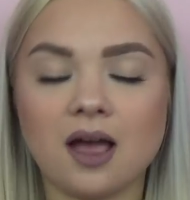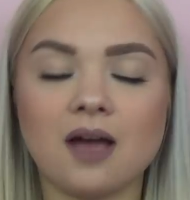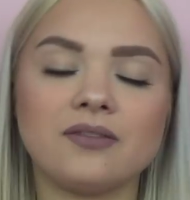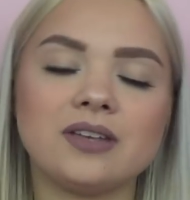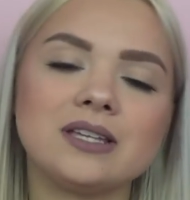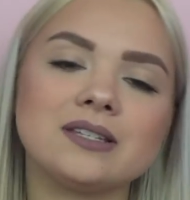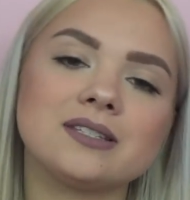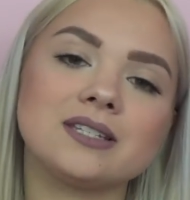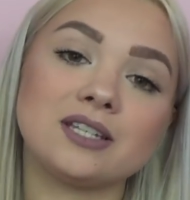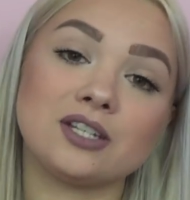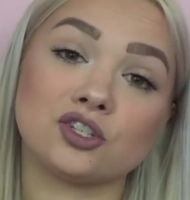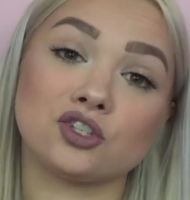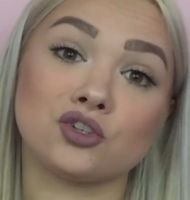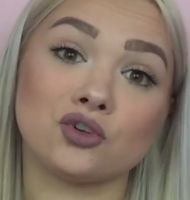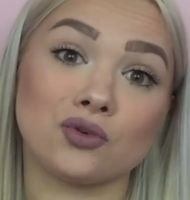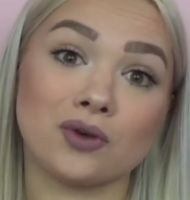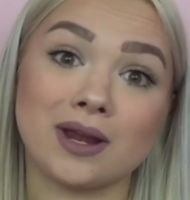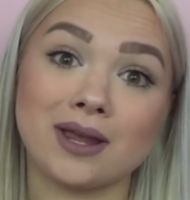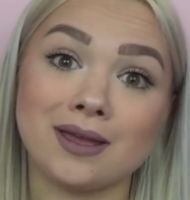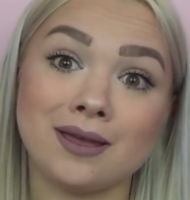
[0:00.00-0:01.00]
Obviously it's
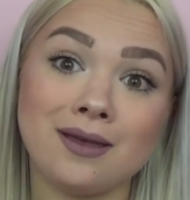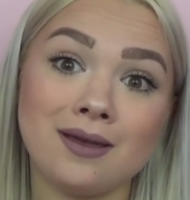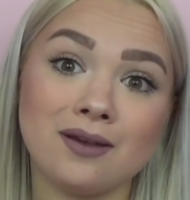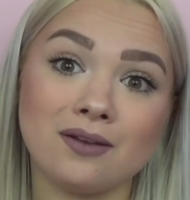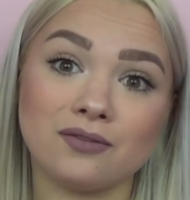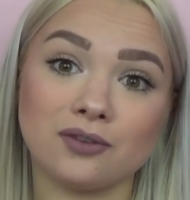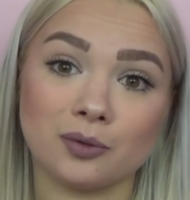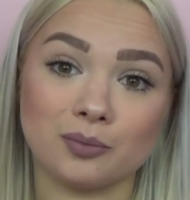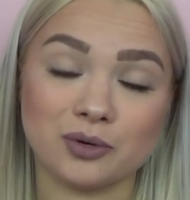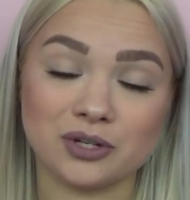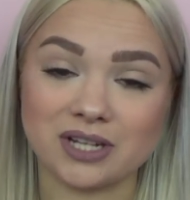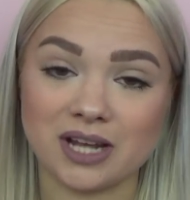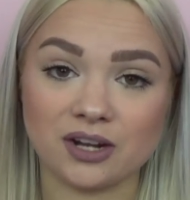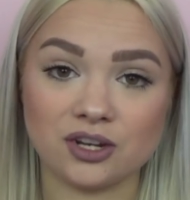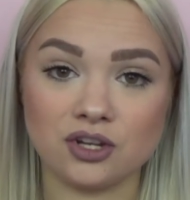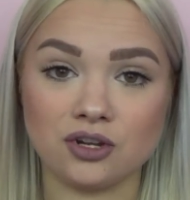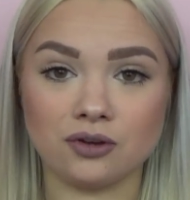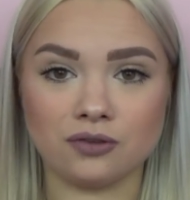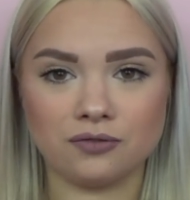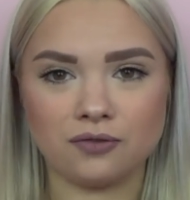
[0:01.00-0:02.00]
great for
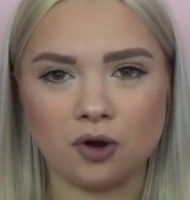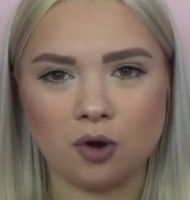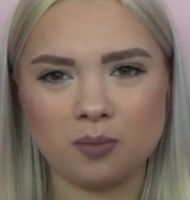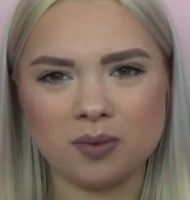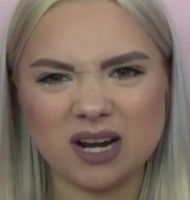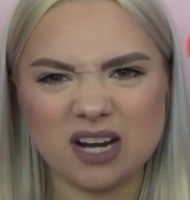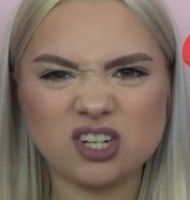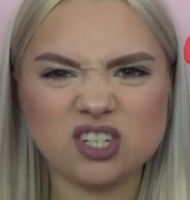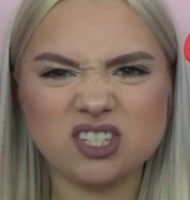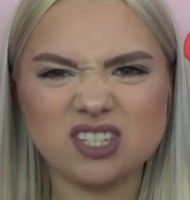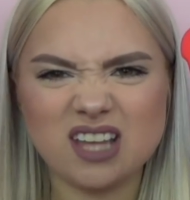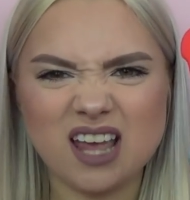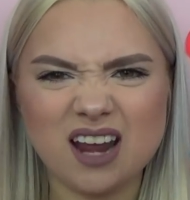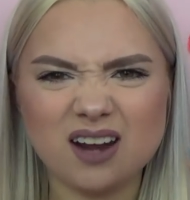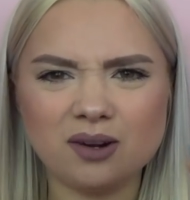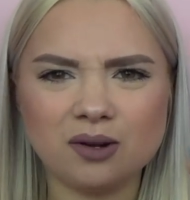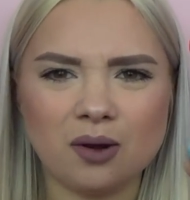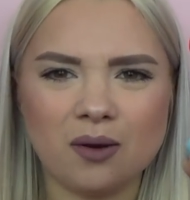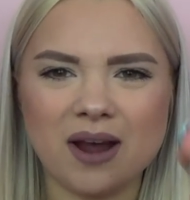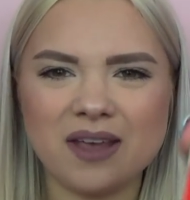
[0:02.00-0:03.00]
protecting your phone, but I
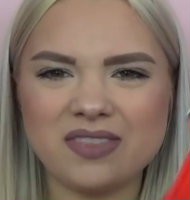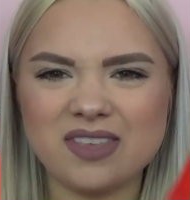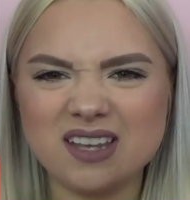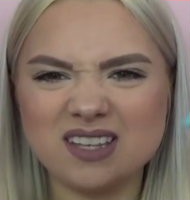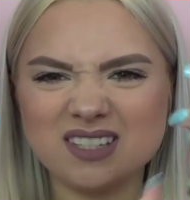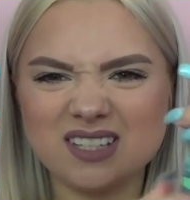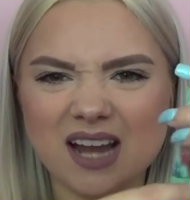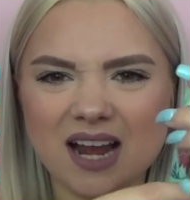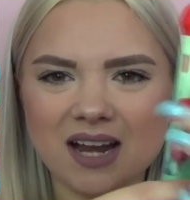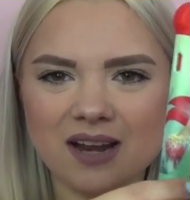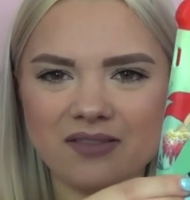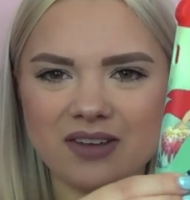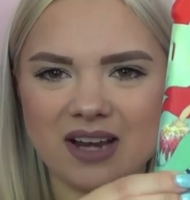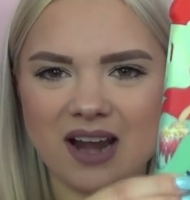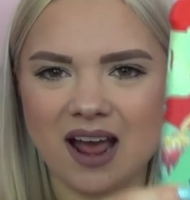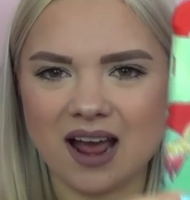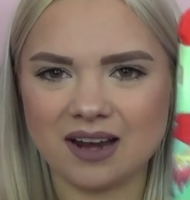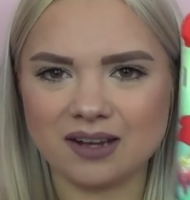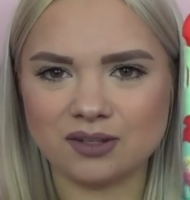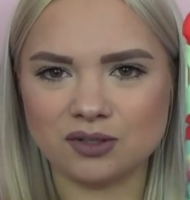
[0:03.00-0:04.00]
don't know, I think it's kind of
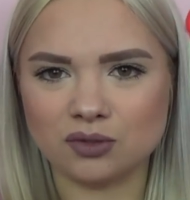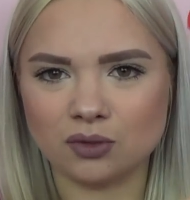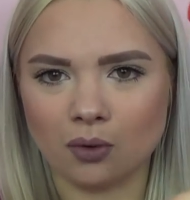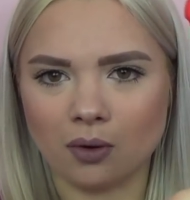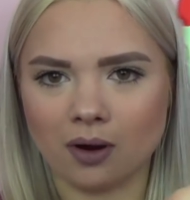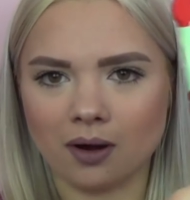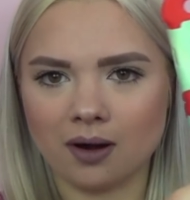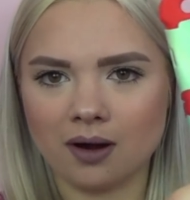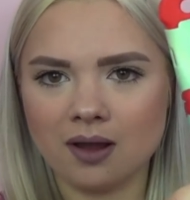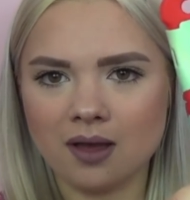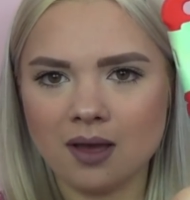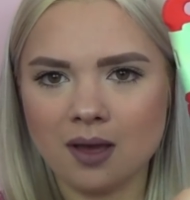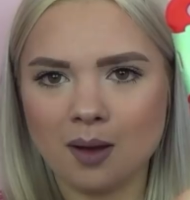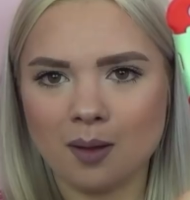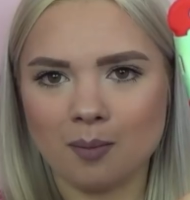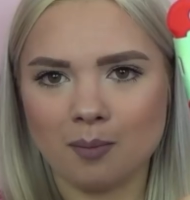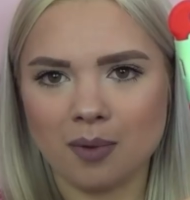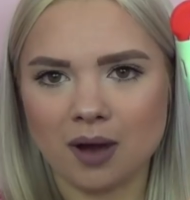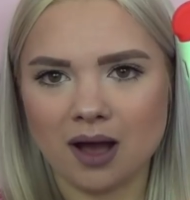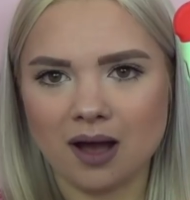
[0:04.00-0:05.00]
an eyesore,
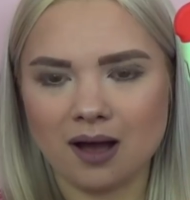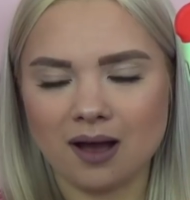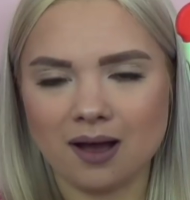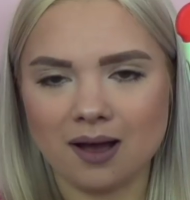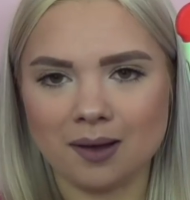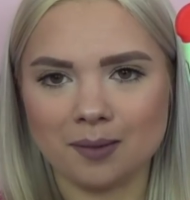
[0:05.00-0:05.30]
but